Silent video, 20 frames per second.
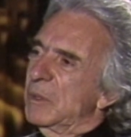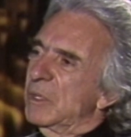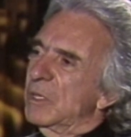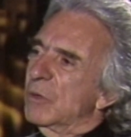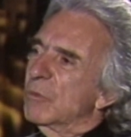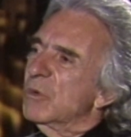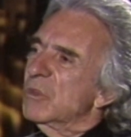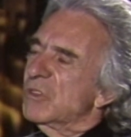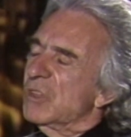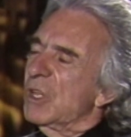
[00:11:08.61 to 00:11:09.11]

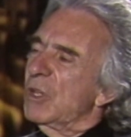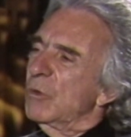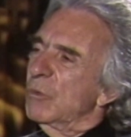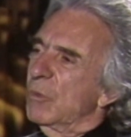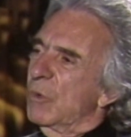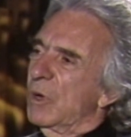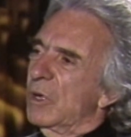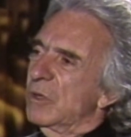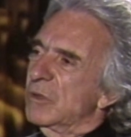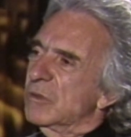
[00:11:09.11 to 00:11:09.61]
The result
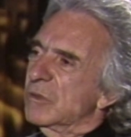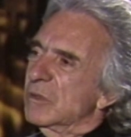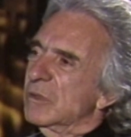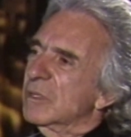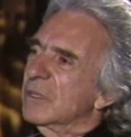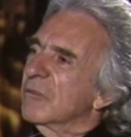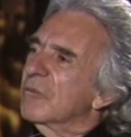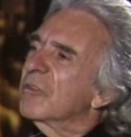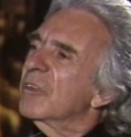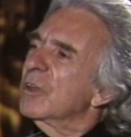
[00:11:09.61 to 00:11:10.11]
was
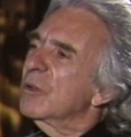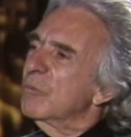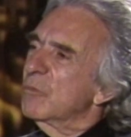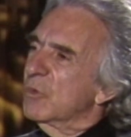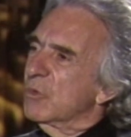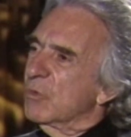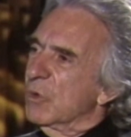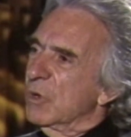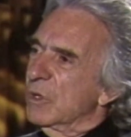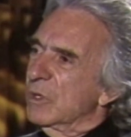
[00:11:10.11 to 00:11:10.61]
the
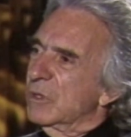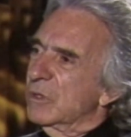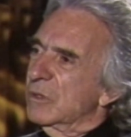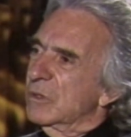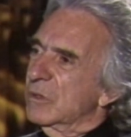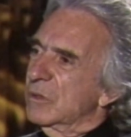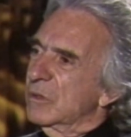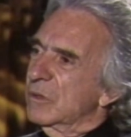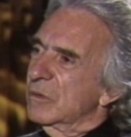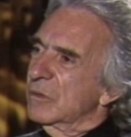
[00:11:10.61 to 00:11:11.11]
films weren't
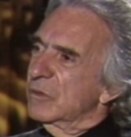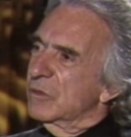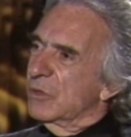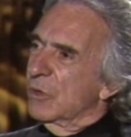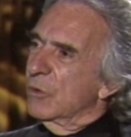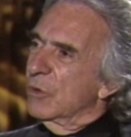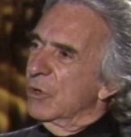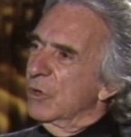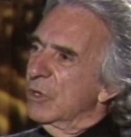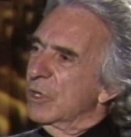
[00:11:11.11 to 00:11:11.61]
so
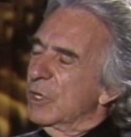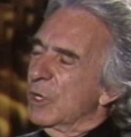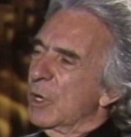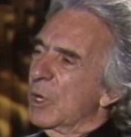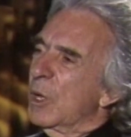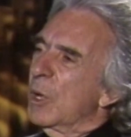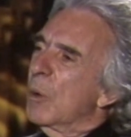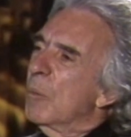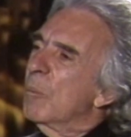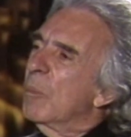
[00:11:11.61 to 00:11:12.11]
good,
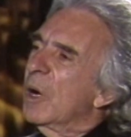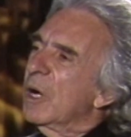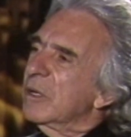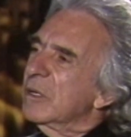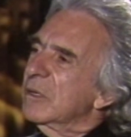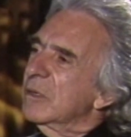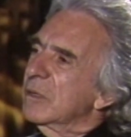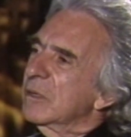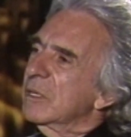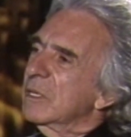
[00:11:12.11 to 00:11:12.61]

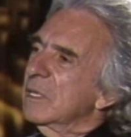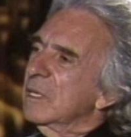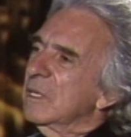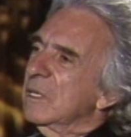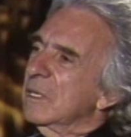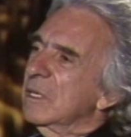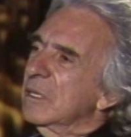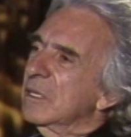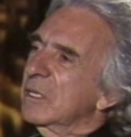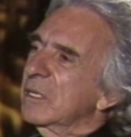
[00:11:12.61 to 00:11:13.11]
but
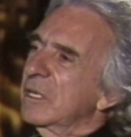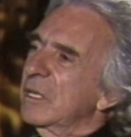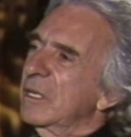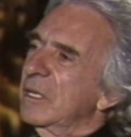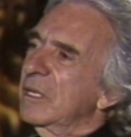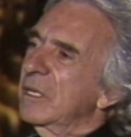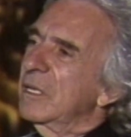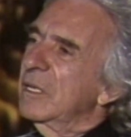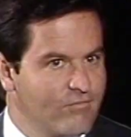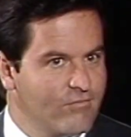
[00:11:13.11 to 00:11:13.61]

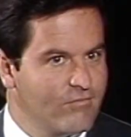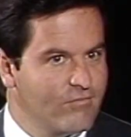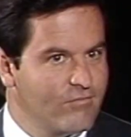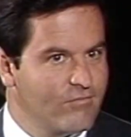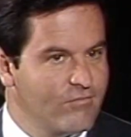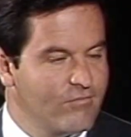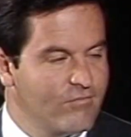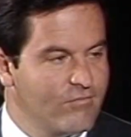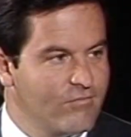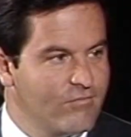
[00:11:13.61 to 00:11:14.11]
the
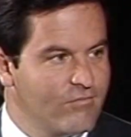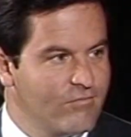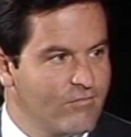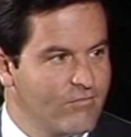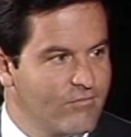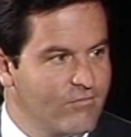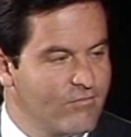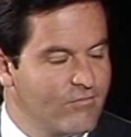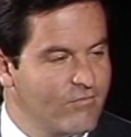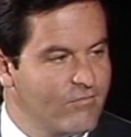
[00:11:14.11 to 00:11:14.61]
people
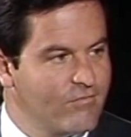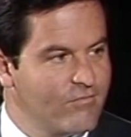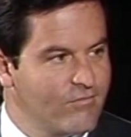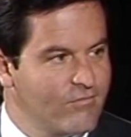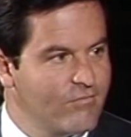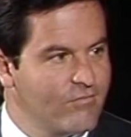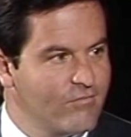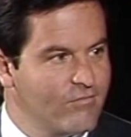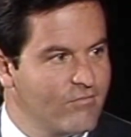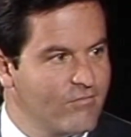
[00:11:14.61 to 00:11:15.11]
learned how to
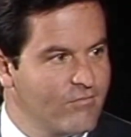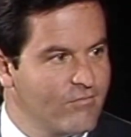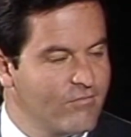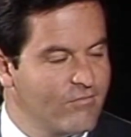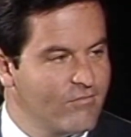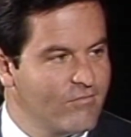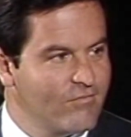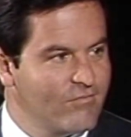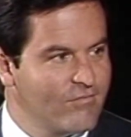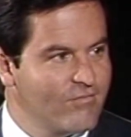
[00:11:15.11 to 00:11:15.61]
make
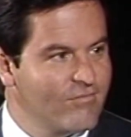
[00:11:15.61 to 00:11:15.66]
films.